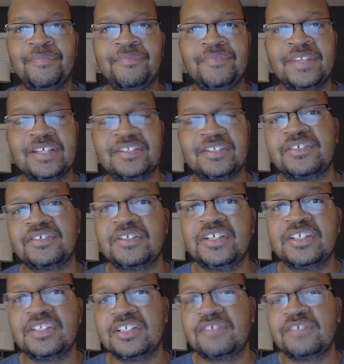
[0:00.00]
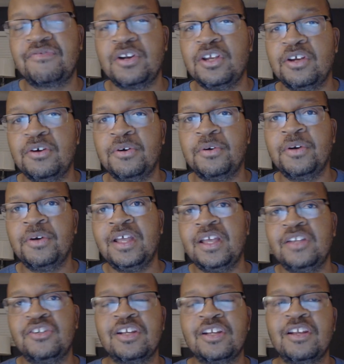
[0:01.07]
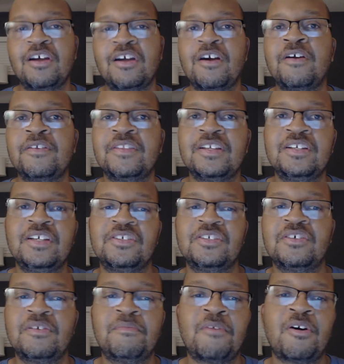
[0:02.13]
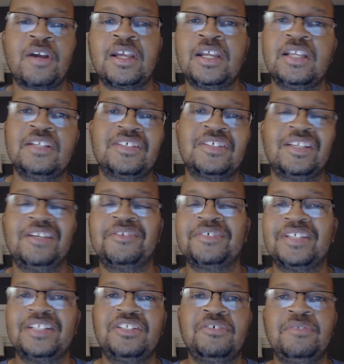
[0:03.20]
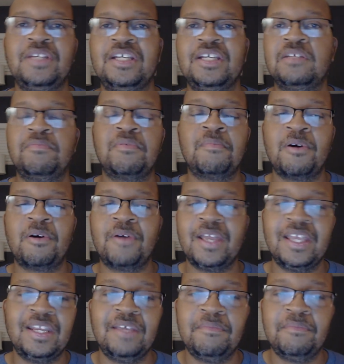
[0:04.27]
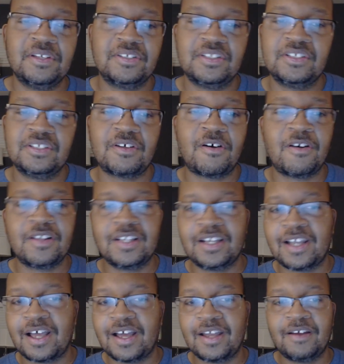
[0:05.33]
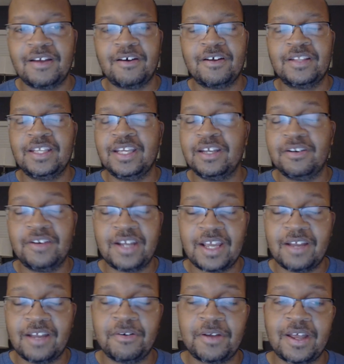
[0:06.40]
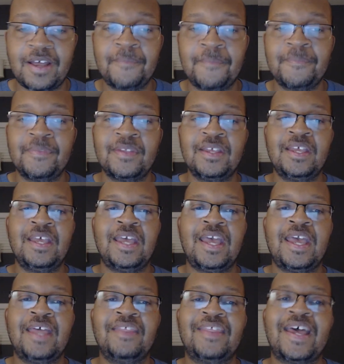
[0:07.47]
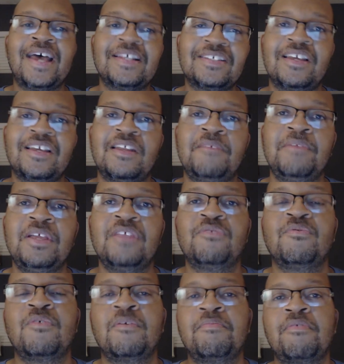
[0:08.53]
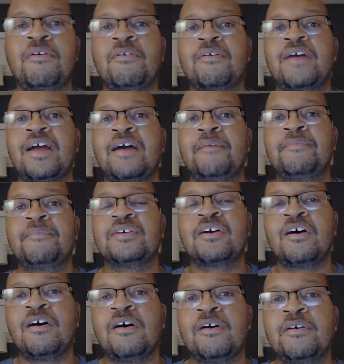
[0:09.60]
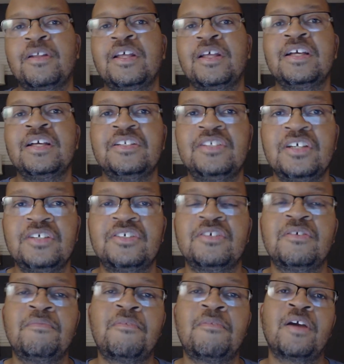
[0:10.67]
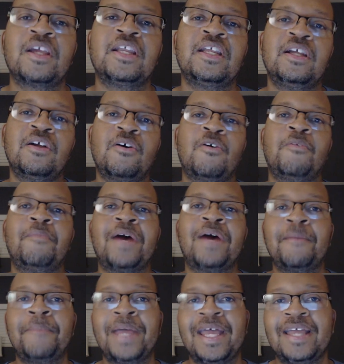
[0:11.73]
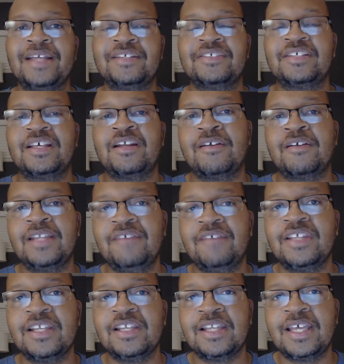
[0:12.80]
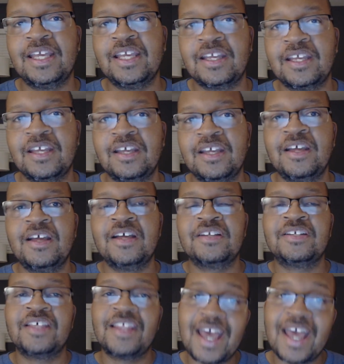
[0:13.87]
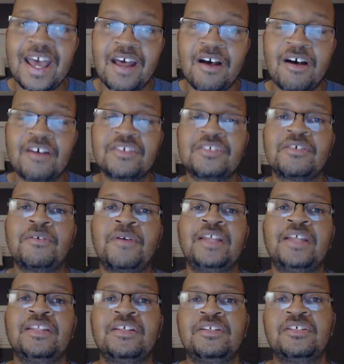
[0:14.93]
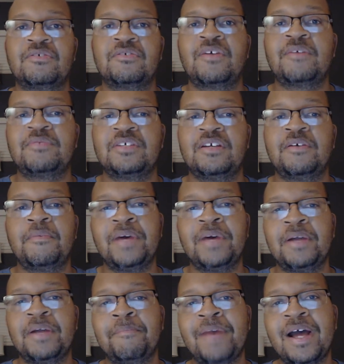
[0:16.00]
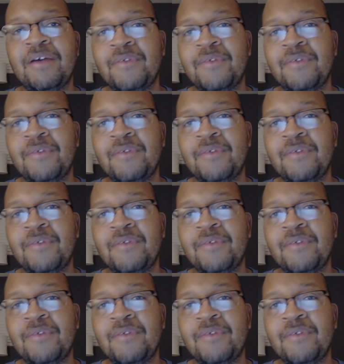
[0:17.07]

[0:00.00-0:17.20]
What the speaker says: this is for you to learn the digital marketing skills that you need to promote any business on the internet. Okay. And that's going to be through a program called Digital Marketing Goldmine Pays. And I'll leave the link to that also in the description. But my